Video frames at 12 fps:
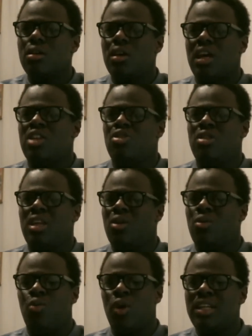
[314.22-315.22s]
And you're like,
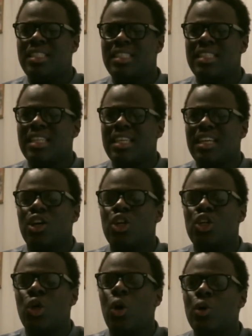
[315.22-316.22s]
what?
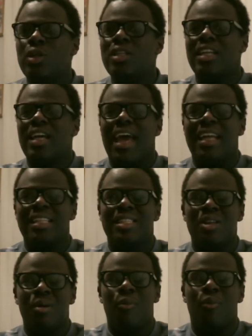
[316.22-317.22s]
Gyon
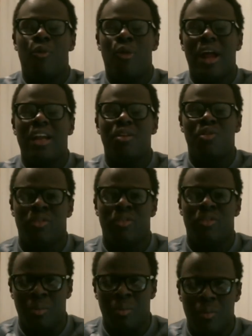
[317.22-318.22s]
ends up right in front
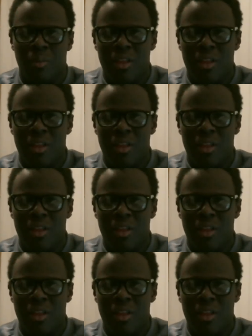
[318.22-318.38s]
of him.